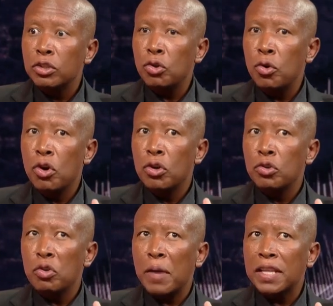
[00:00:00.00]
So
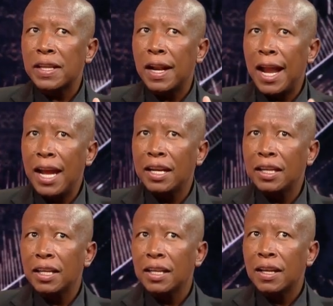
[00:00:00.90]
you must
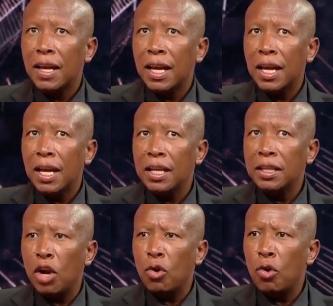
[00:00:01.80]
learn
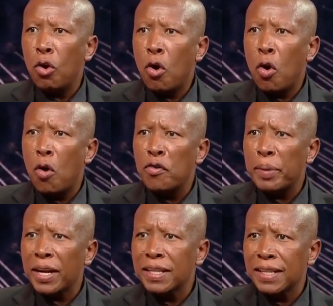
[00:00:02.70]
the law
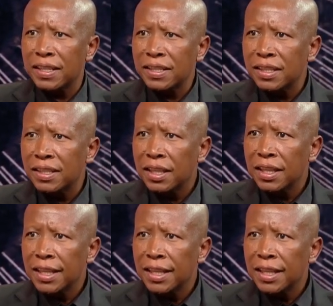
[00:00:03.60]
of presence.